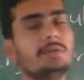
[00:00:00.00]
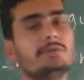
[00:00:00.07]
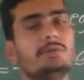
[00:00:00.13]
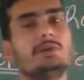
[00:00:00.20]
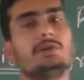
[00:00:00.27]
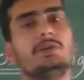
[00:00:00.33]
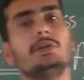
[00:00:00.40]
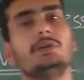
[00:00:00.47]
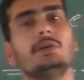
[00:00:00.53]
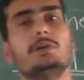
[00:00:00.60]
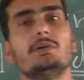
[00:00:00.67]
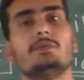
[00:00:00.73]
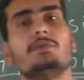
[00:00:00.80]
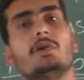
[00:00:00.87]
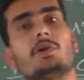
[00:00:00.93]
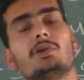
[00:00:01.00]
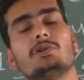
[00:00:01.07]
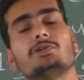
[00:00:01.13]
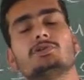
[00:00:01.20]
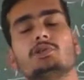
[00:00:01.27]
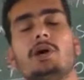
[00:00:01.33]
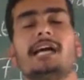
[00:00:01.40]

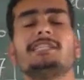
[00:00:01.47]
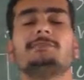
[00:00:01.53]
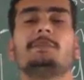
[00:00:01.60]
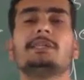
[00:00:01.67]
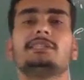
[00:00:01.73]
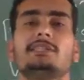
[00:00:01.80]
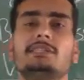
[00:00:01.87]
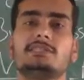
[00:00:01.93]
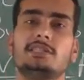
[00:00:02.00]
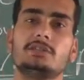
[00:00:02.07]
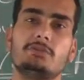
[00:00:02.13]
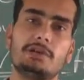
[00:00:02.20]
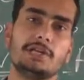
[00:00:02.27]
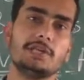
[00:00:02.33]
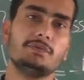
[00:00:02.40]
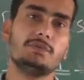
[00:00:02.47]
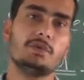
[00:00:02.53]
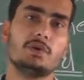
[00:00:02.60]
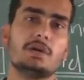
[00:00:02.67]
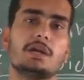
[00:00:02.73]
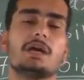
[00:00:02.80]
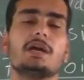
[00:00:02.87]
24. So as per section
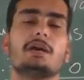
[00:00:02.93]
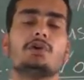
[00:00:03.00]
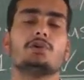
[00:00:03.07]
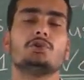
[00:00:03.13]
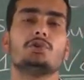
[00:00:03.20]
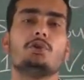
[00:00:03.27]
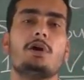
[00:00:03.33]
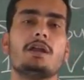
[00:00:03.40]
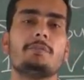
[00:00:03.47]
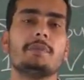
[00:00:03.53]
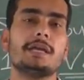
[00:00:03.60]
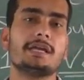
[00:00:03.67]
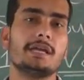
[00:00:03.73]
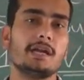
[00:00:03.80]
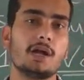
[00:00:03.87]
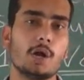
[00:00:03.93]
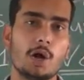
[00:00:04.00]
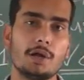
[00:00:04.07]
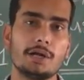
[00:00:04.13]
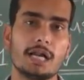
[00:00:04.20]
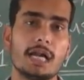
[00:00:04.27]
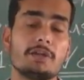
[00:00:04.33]
24, you are making a
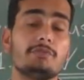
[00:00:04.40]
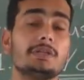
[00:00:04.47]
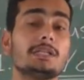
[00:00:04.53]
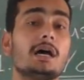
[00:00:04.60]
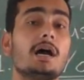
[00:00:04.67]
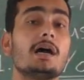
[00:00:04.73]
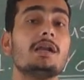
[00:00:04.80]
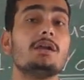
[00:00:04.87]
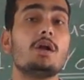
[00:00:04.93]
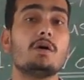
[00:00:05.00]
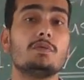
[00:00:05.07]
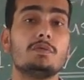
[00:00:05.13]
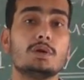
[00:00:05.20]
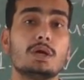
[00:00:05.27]
contract with unlawful